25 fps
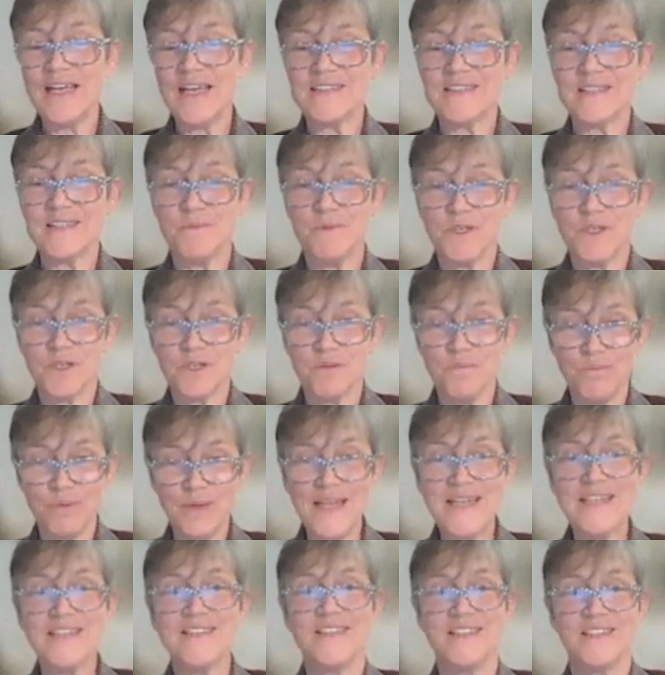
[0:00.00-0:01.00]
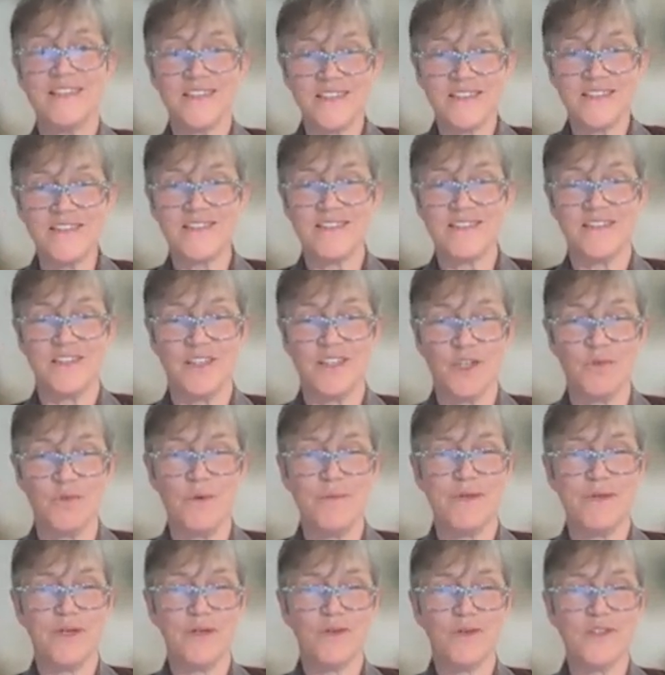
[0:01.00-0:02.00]
at some of the complexities in
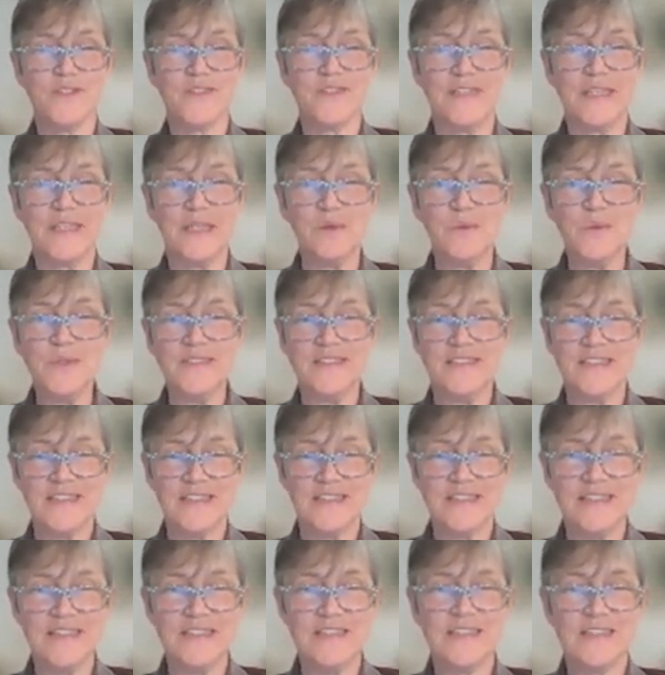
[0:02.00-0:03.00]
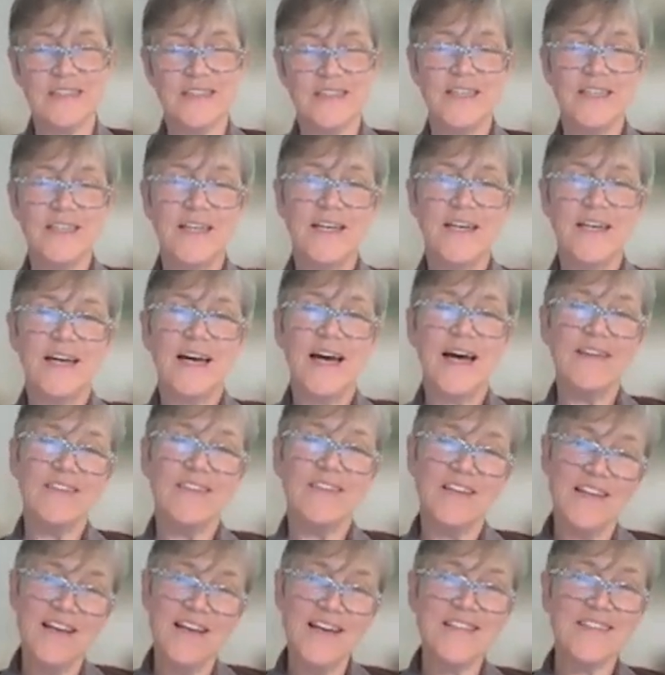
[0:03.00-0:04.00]
agreement cross-linguistically. And
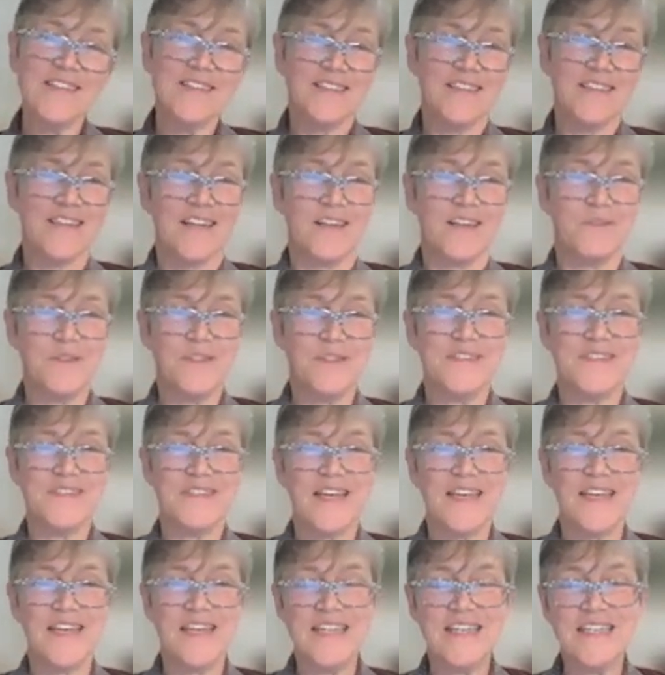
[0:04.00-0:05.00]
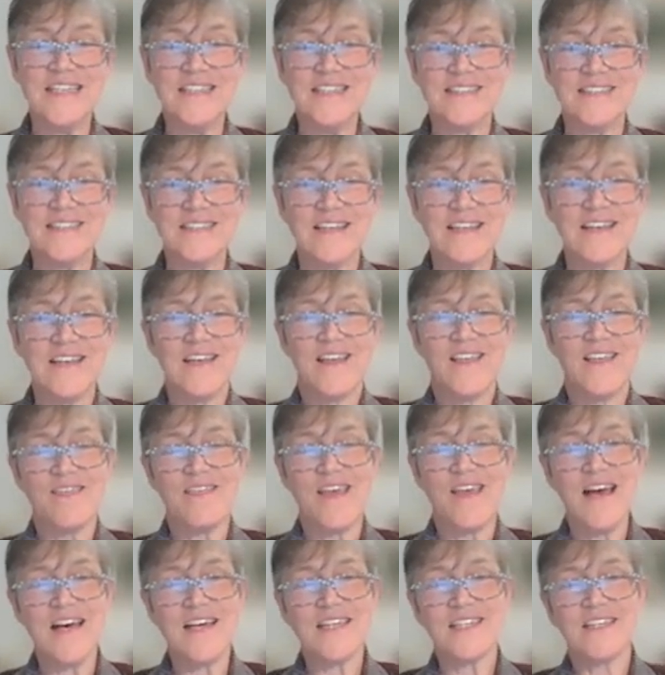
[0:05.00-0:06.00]
the last thing I would say is
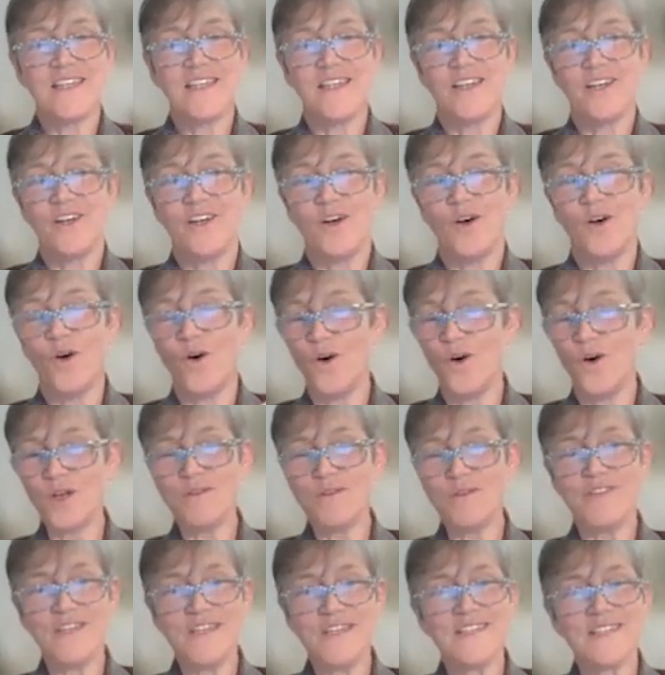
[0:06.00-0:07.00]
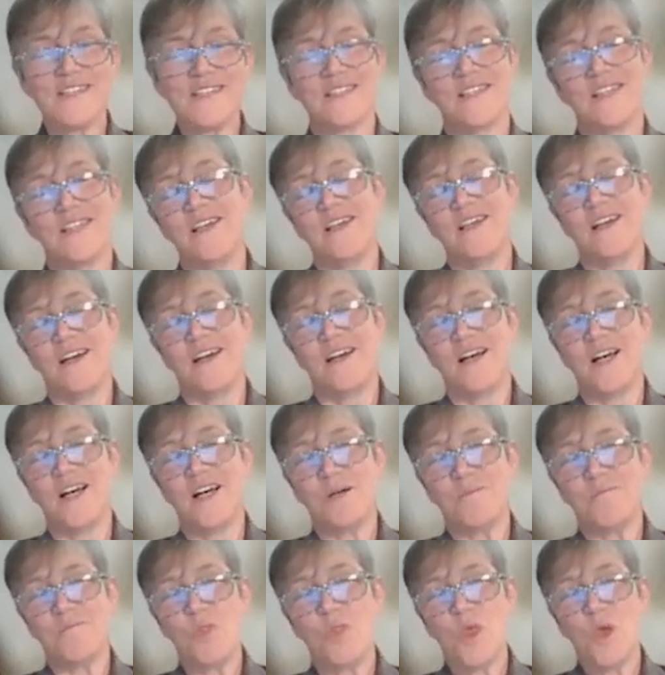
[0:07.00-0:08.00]
that all of this
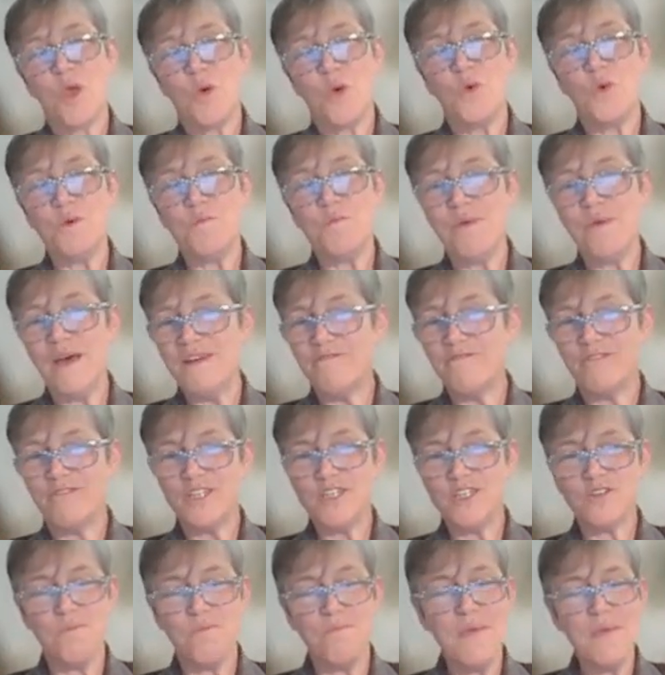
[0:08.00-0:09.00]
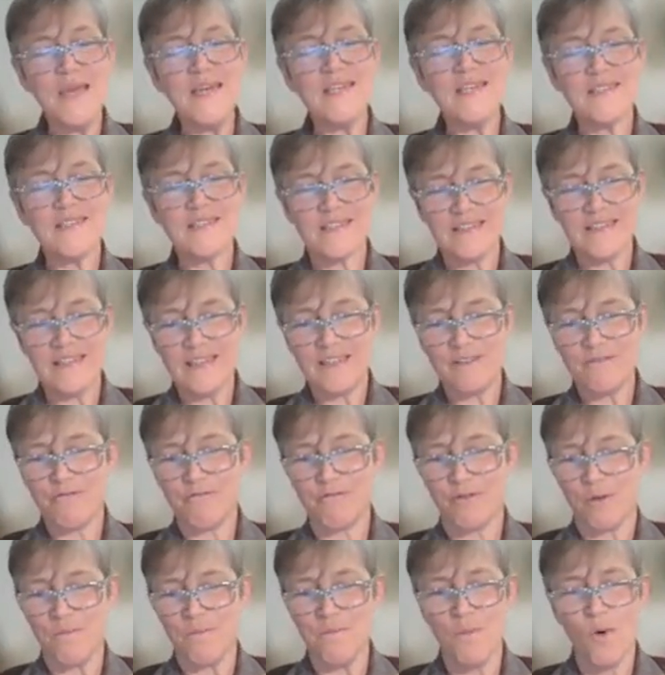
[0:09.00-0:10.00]
um, would benefit tremendously
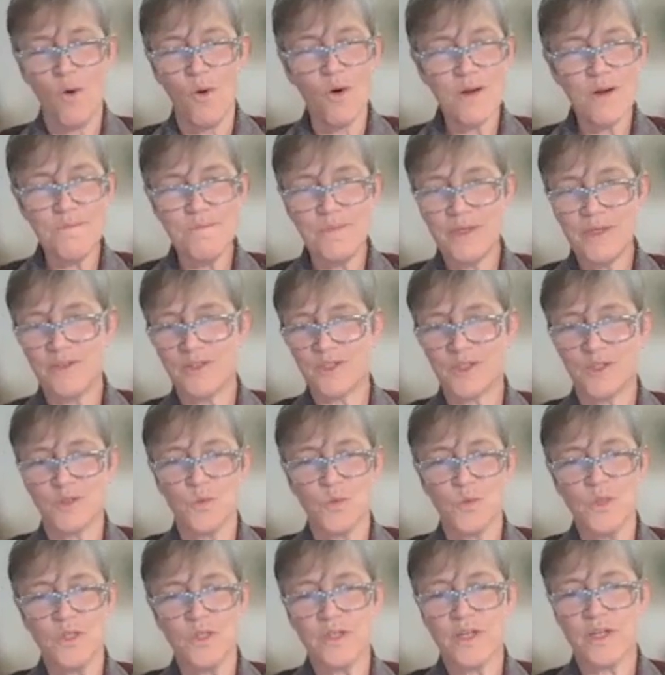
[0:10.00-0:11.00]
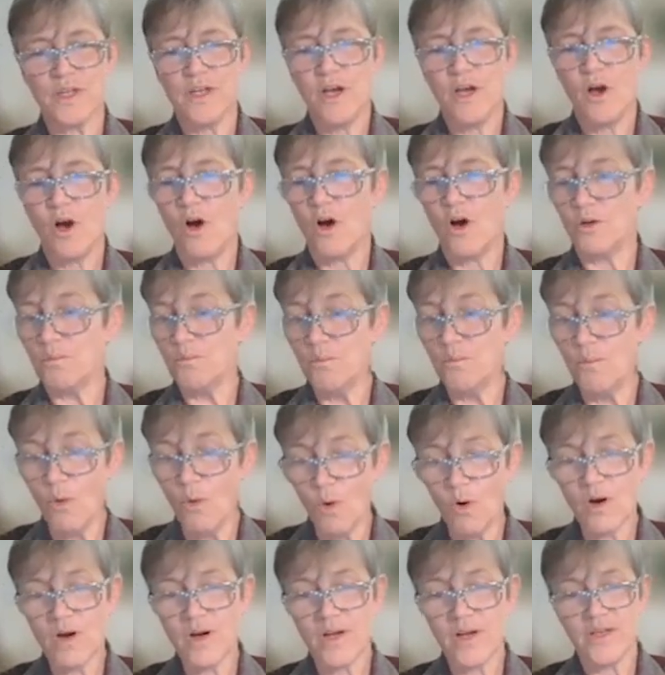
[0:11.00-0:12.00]
from more empirical work on
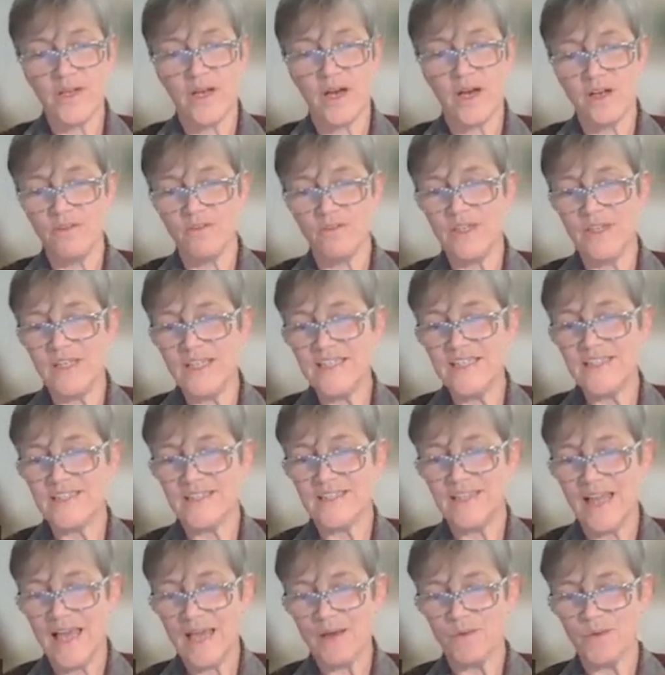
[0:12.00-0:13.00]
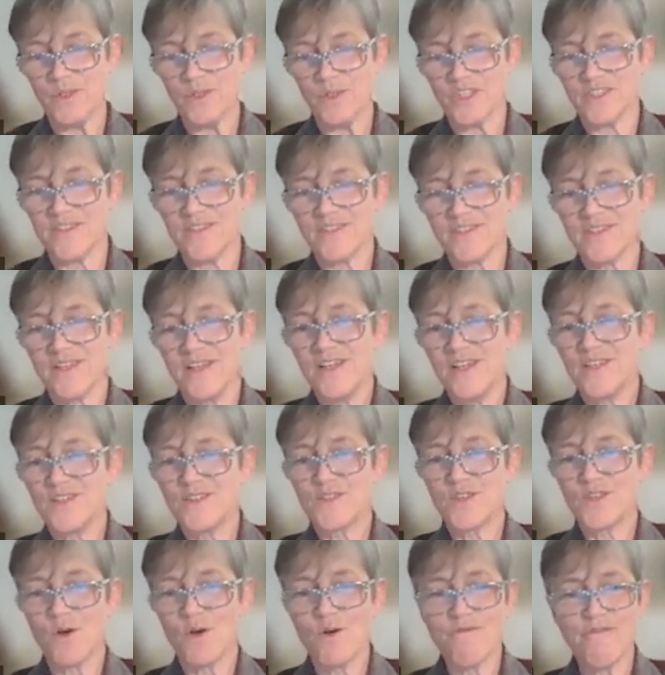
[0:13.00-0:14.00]
more and unrelated languages.
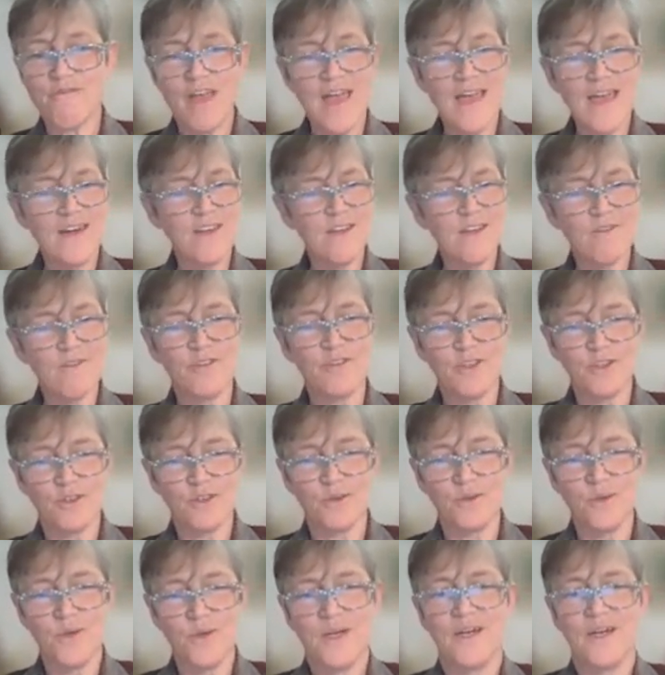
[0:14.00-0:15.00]
So if any of you